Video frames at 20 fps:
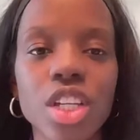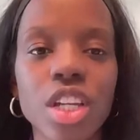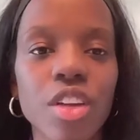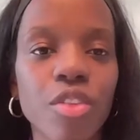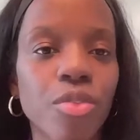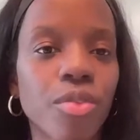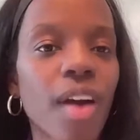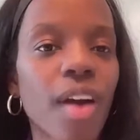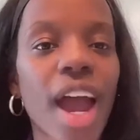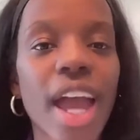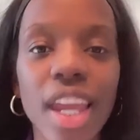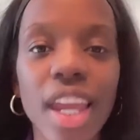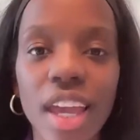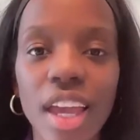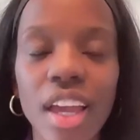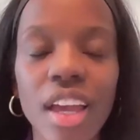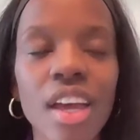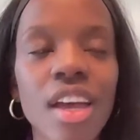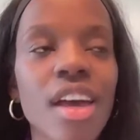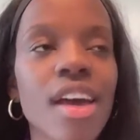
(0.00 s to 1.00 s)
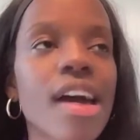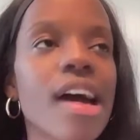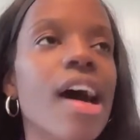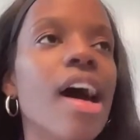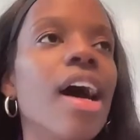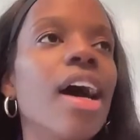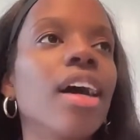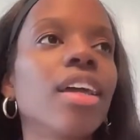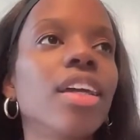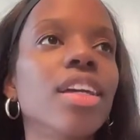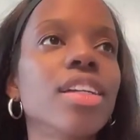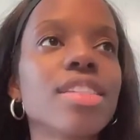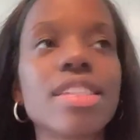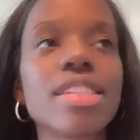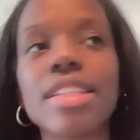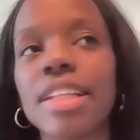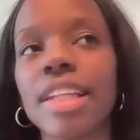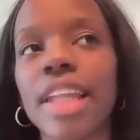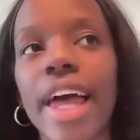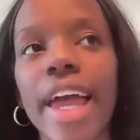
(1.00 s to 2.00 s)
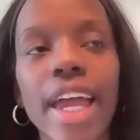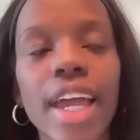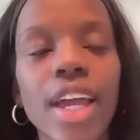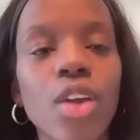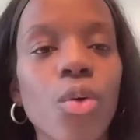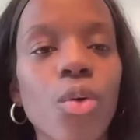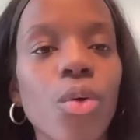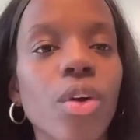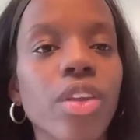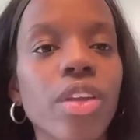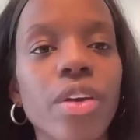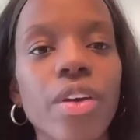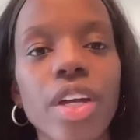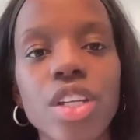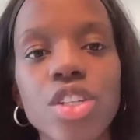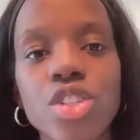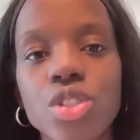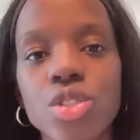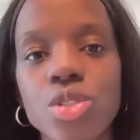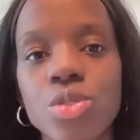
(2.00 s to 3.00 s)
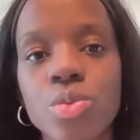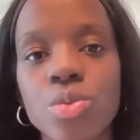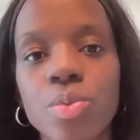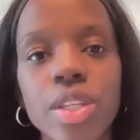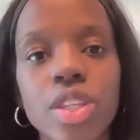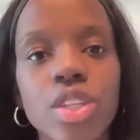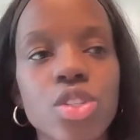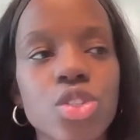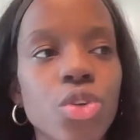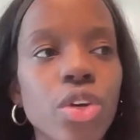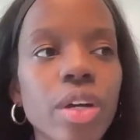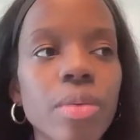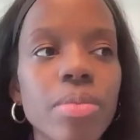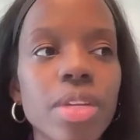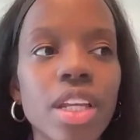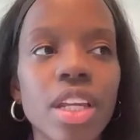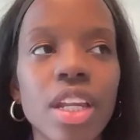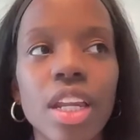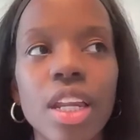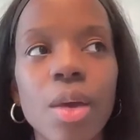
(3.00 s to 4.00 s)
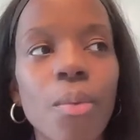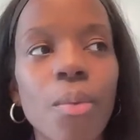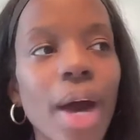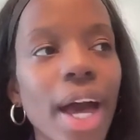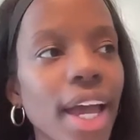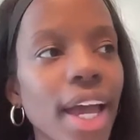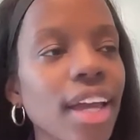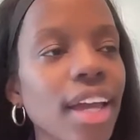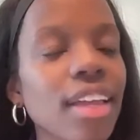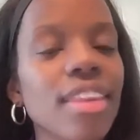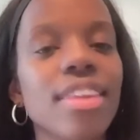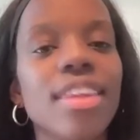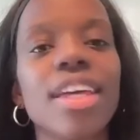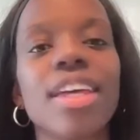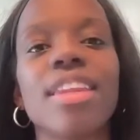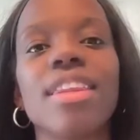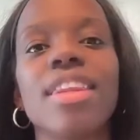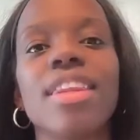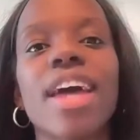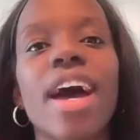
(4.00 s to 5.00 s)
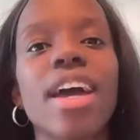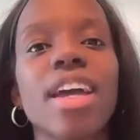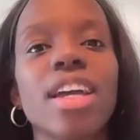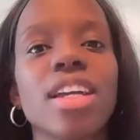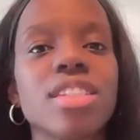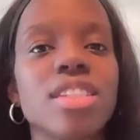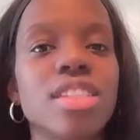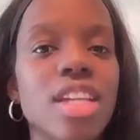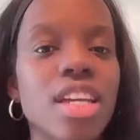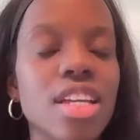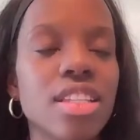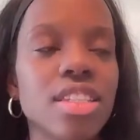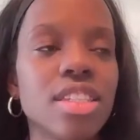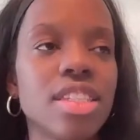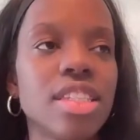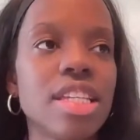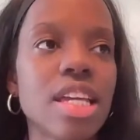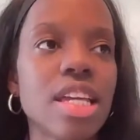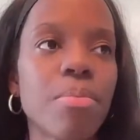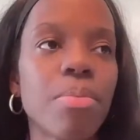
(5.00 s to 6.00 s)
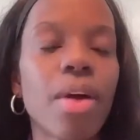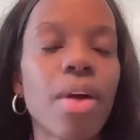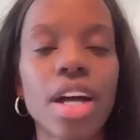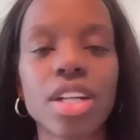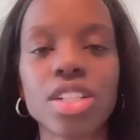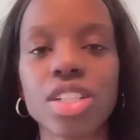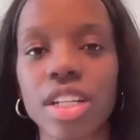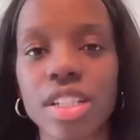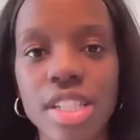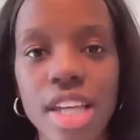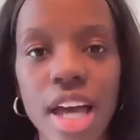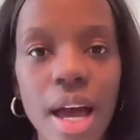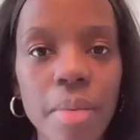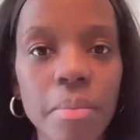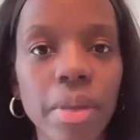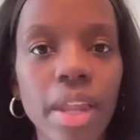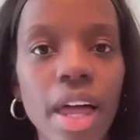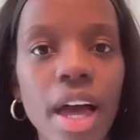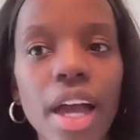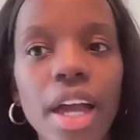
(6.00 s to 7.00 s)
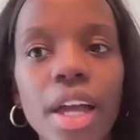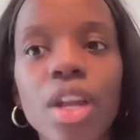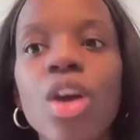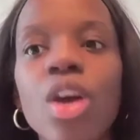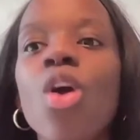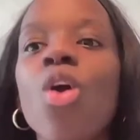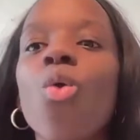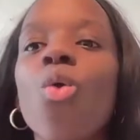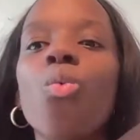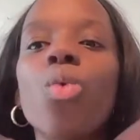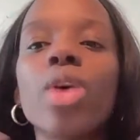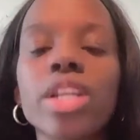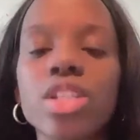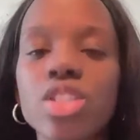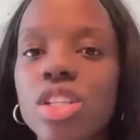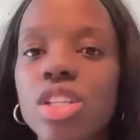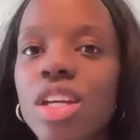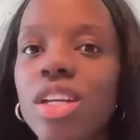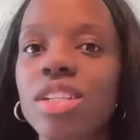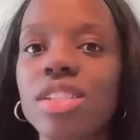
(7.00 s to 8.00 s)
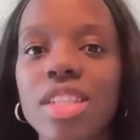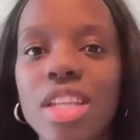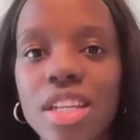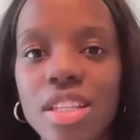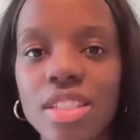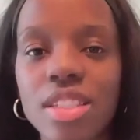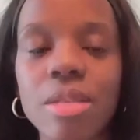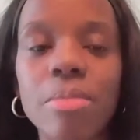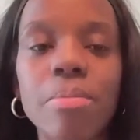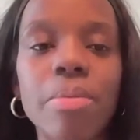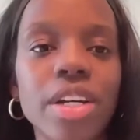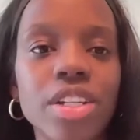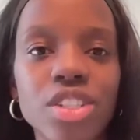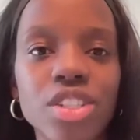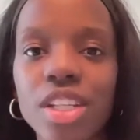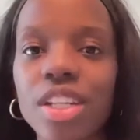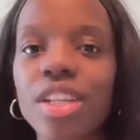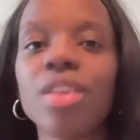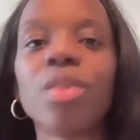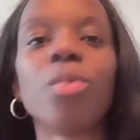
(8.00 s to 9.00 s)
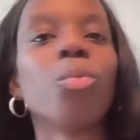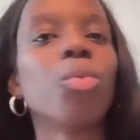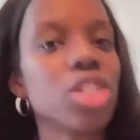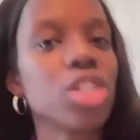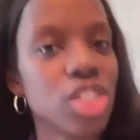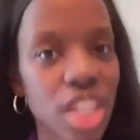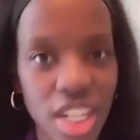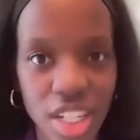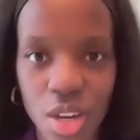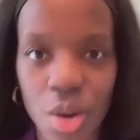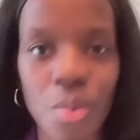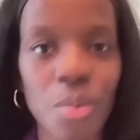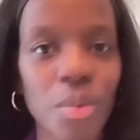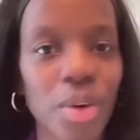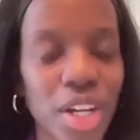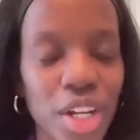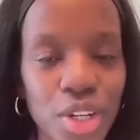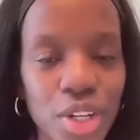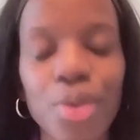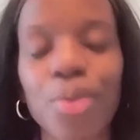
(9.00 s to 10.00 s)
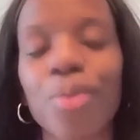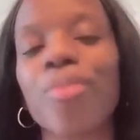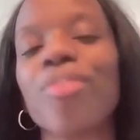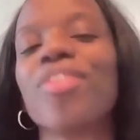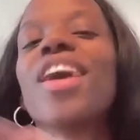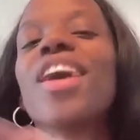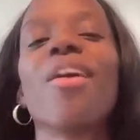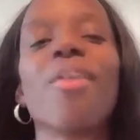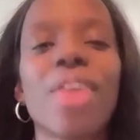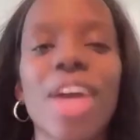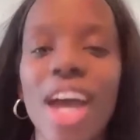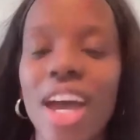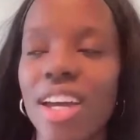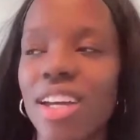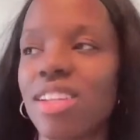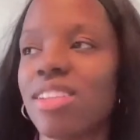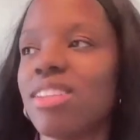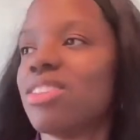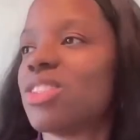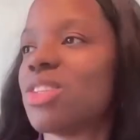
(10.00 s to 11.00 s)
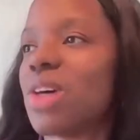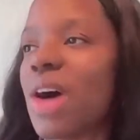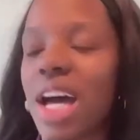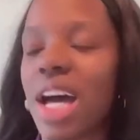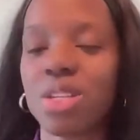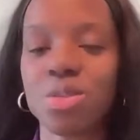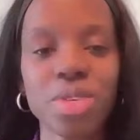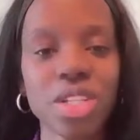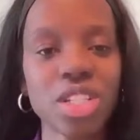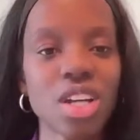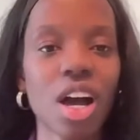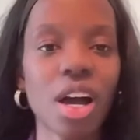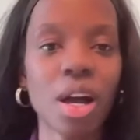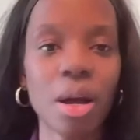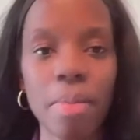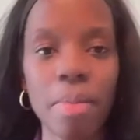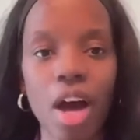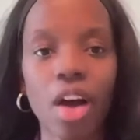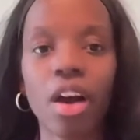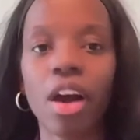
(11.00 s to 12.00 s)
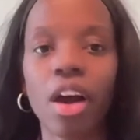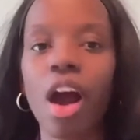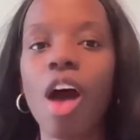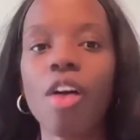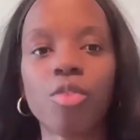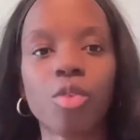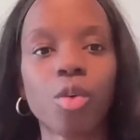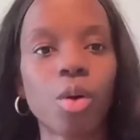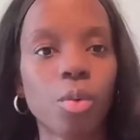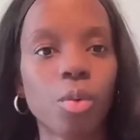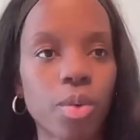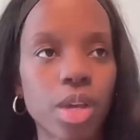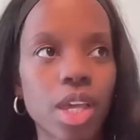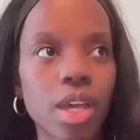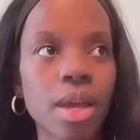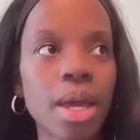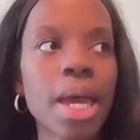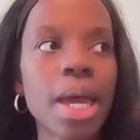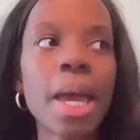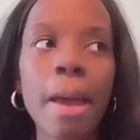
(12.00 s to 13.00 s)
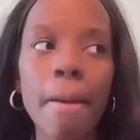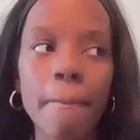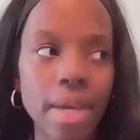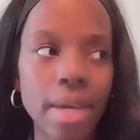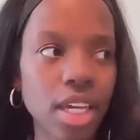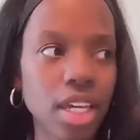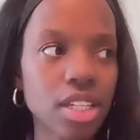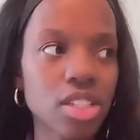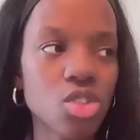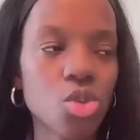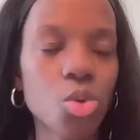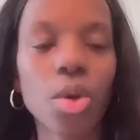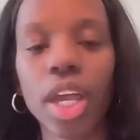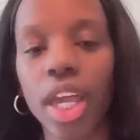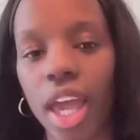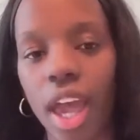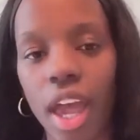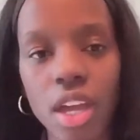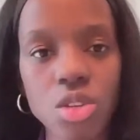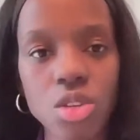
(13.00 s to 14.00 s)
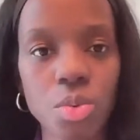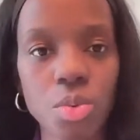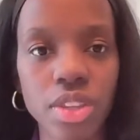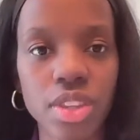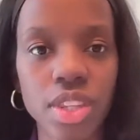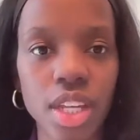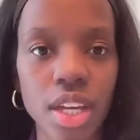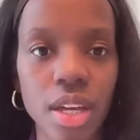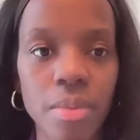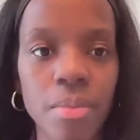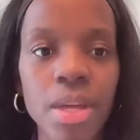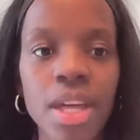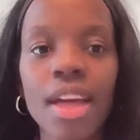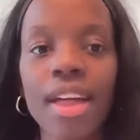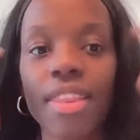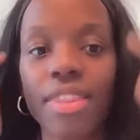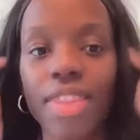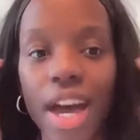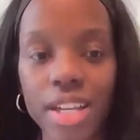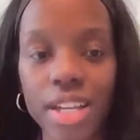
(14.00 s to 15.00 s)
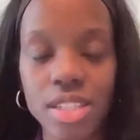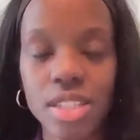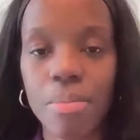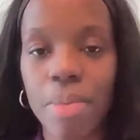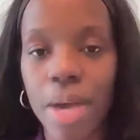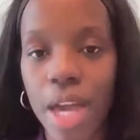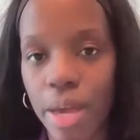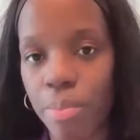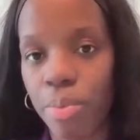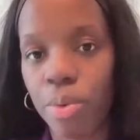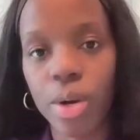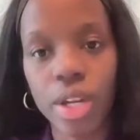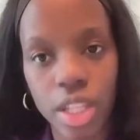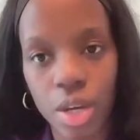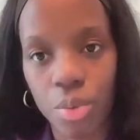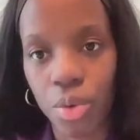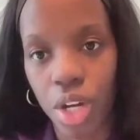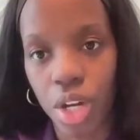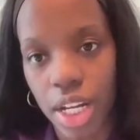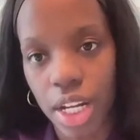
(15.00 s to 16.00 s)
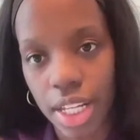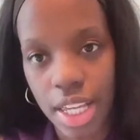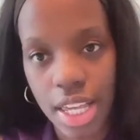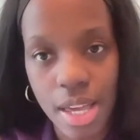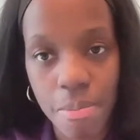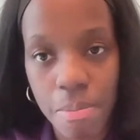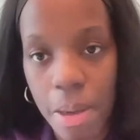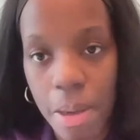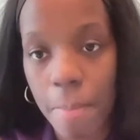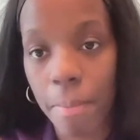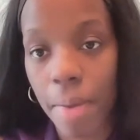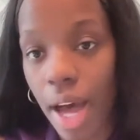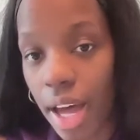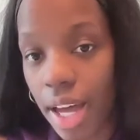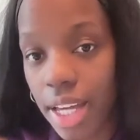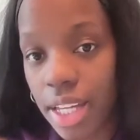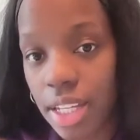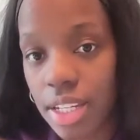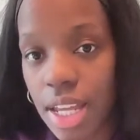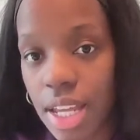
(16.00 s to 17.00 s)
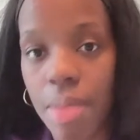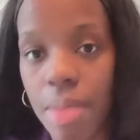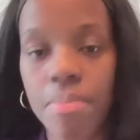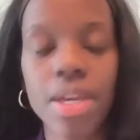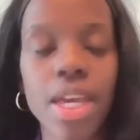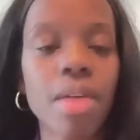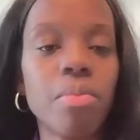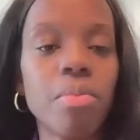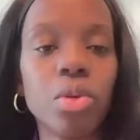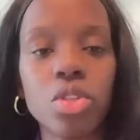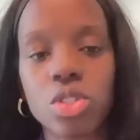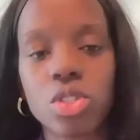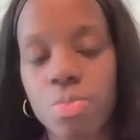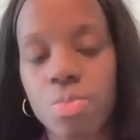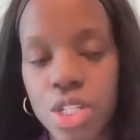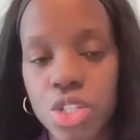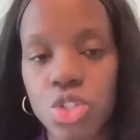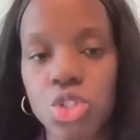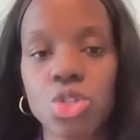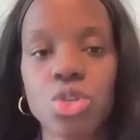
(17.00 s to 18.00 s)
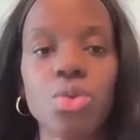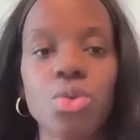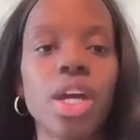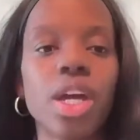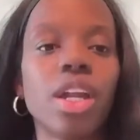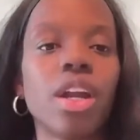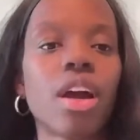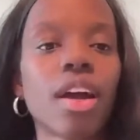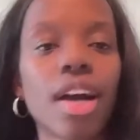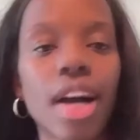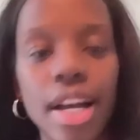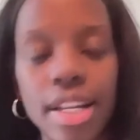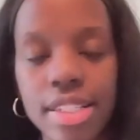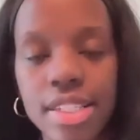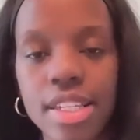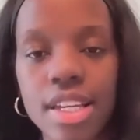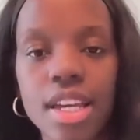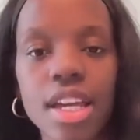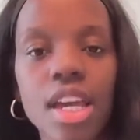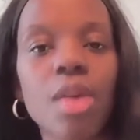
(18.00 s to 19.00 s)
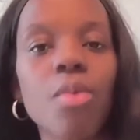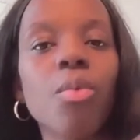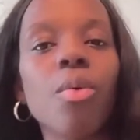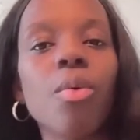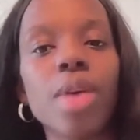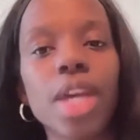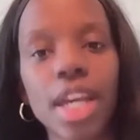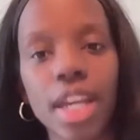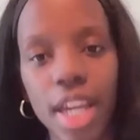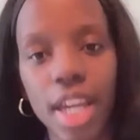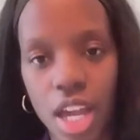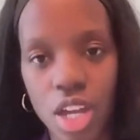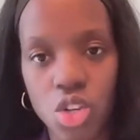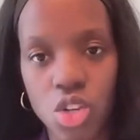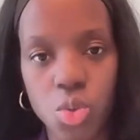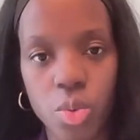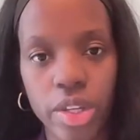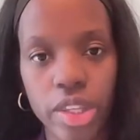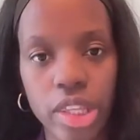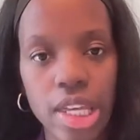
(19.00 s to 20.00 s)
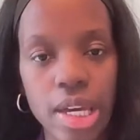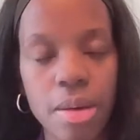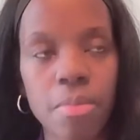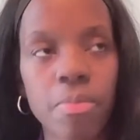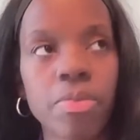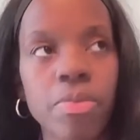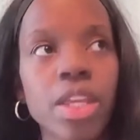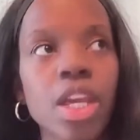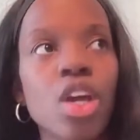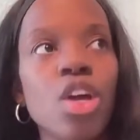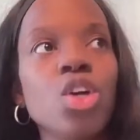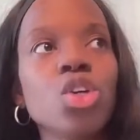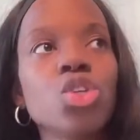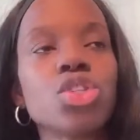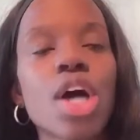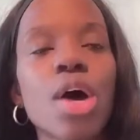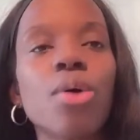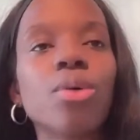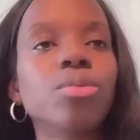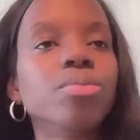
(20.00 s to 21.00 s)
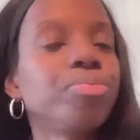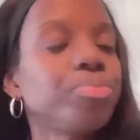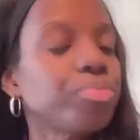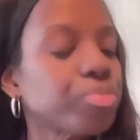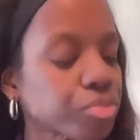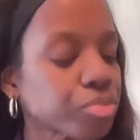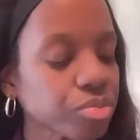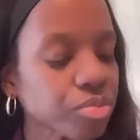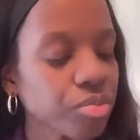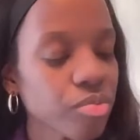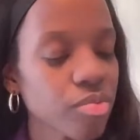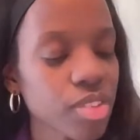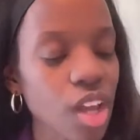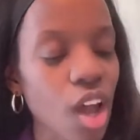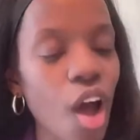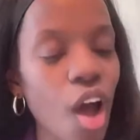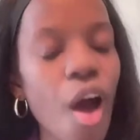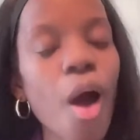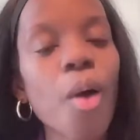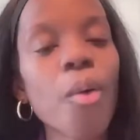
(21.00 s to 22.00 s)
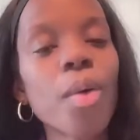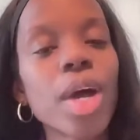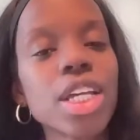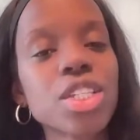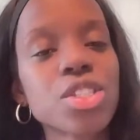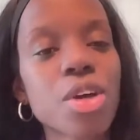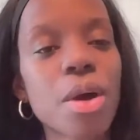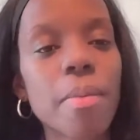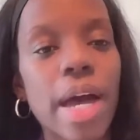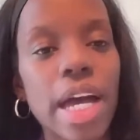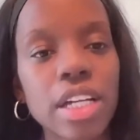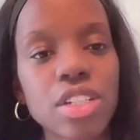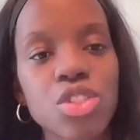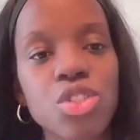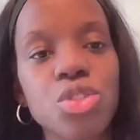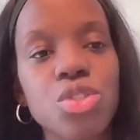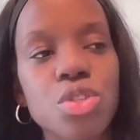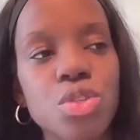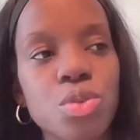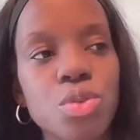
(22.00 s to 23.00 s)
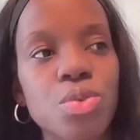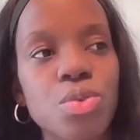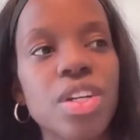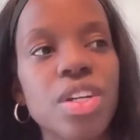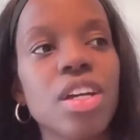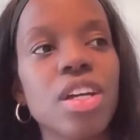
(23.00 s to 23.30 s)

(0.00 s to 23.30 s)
writing gets delayed, or there are issues with the script in any way, then that extends the project timeline, which extends the budget, which they don't want to do. Okay, so as we talk about our offer, we begin to engage with them. That's the pain point that we're going to keep in mind and be able to speak to in our content and when we engage with them. So always go back to,